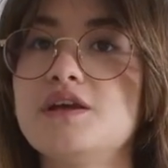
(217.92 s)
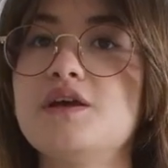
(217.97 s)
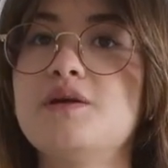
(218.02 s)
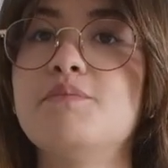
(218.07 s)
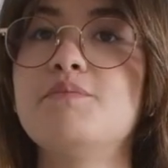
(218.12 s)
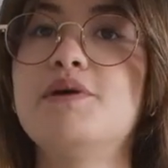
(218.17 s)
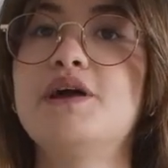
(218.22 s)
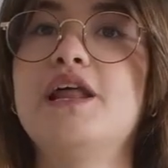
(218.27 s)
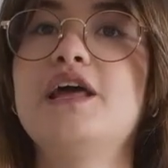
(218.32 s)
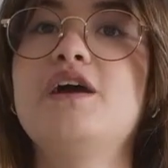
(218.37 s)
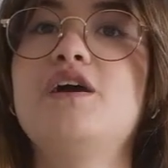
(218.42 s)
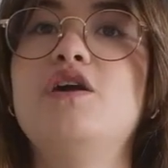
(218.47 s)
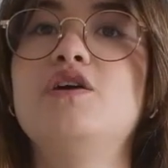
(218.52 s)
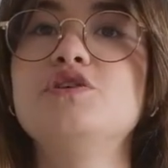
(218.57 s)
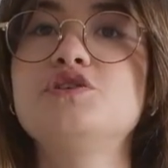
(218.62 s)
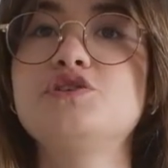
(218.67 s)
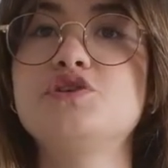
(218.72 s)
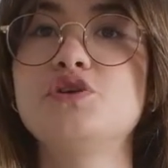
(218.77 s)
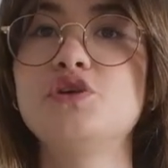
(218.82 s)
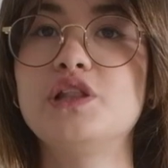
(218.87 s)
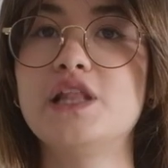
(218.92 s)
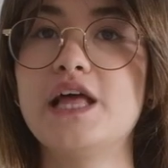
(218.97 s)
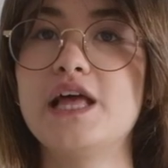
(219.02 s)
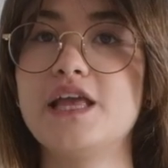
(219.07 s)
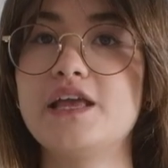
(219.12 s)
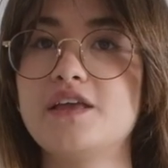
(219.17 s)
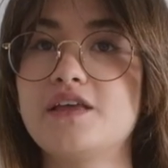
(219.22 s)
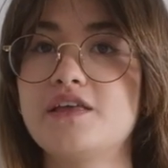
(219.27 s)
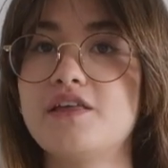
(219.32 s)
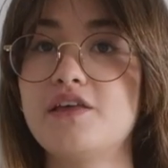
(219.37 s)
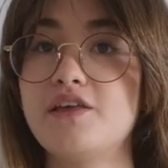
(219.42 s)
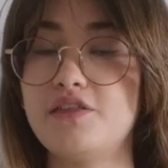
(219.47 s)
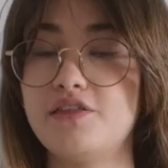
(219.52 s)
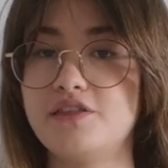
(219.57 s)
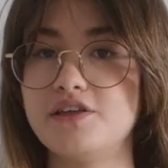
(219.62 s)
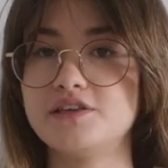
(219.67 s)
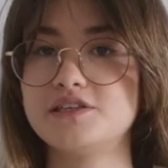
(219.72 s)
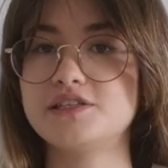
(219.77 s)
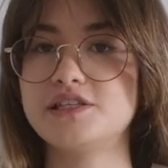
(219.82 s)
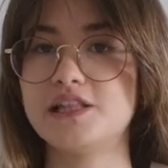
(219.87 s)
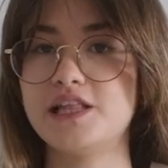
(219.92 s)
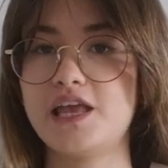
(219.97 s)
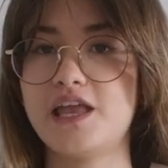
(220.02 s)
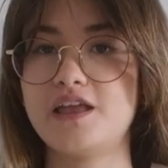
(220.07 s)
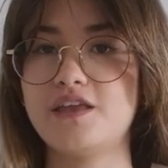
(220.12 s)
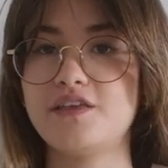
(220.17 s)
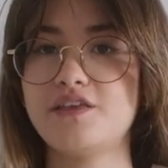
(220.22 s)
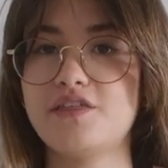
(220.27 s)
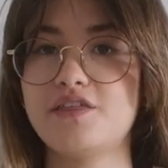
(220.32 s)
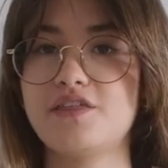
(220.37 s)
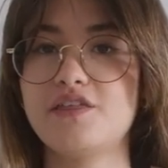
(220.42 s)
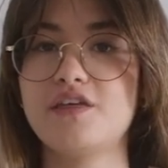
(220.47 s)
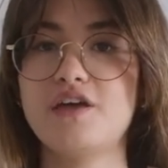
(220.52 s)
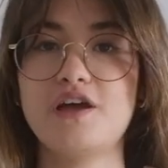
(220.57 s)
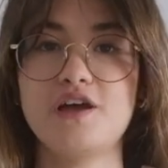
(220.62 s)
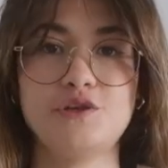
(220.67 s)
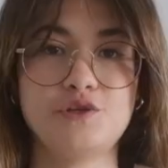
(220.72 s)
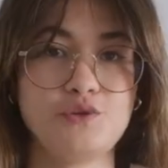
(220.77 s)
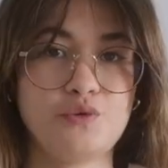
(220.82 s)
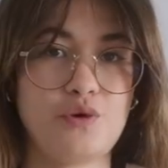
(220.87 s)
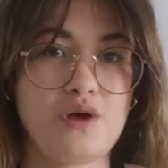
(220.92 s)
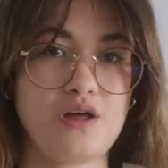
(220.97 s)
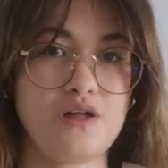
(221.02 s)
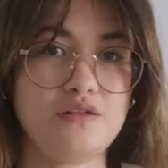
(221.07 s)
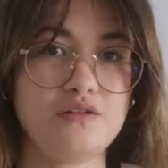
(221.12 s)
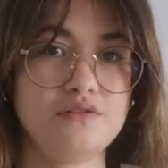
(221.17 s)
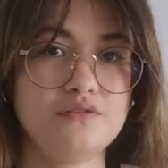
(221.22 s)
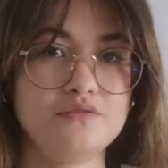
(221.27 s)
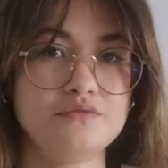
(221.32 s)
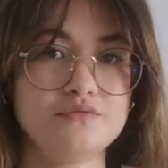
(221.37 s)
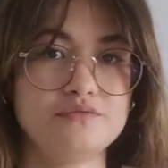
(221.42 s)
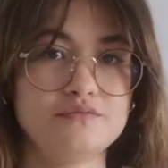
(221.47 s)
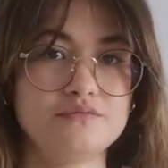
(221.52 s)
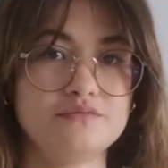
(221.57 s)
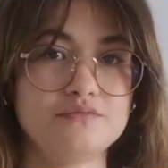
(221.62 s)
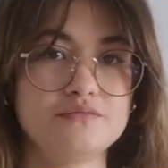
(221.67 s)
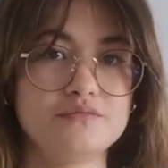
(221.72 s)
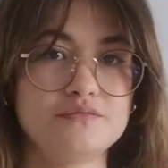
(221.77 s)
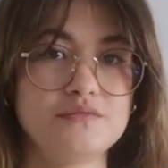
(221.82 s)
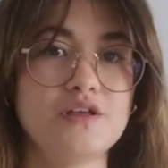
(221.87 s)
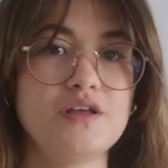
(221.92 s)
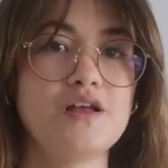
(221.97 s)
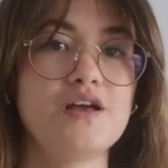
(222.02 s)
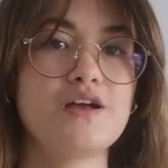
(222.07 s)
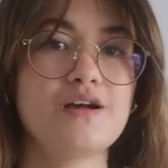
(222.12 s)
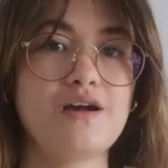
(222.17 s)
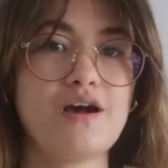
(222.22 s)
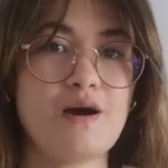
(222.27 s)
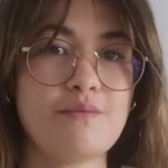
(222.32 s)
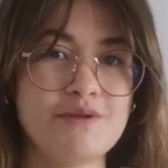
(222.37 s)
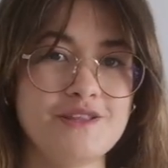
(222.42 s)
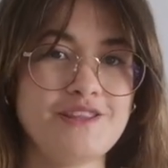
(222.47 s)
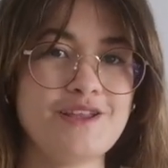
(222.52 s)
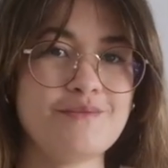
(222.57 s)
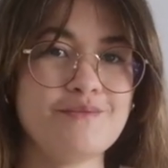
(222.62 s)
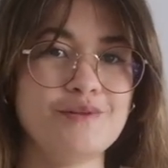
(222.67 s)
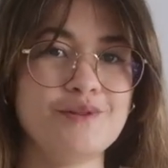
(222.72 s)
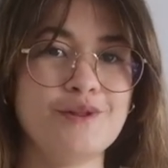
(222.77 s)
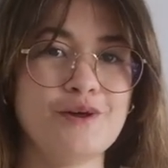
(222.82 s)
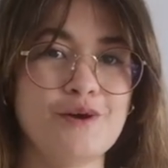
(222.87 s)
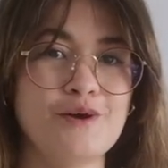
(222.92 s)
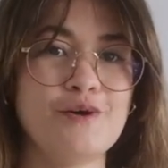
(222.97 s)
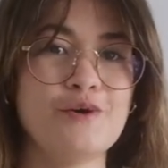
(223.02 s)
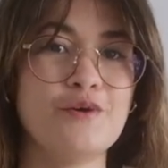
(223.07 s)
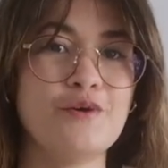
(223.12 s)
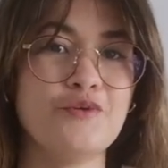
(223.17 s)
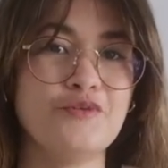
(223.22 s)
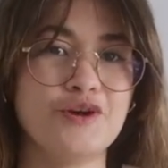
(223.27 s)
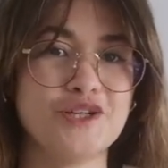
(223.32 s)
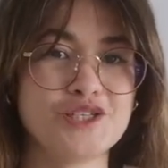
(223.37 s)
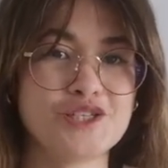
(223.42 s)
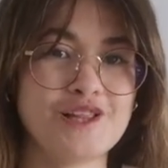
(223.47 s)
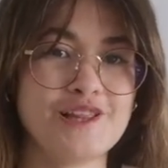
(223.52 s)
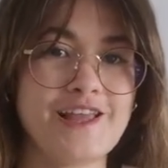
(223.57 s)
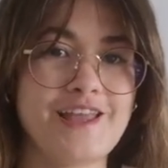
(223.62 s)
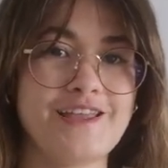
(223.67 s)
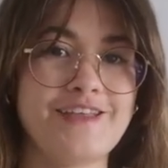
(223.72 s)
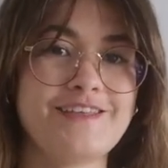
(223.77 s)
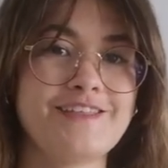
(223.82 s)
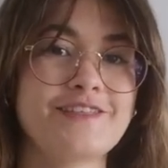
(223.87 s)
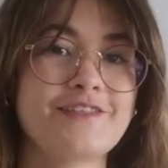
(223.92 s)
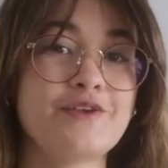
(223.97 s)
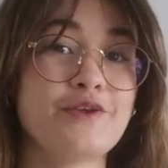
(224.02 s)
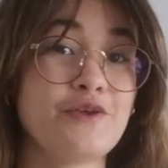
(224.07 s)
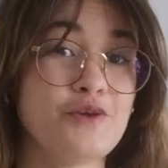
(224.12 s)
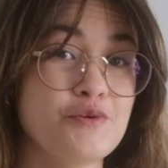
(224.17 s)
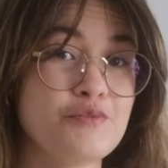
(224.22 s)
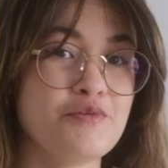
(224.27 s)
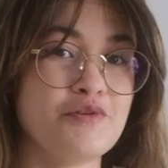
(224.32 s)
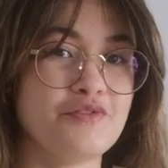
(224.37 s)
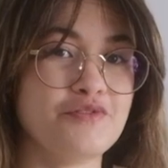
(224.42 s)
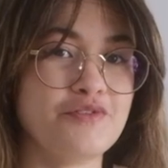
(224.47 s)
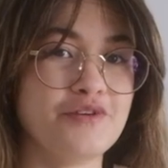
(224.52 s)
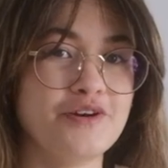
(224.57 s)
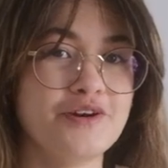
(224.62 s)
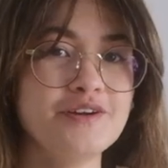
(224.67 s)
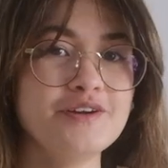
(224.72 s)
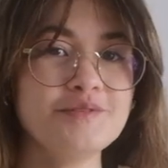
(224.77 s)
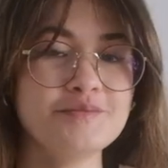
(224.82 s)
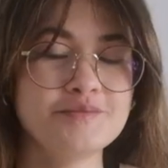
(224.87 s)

but I also like this length as well. Comment down below which length you prefer.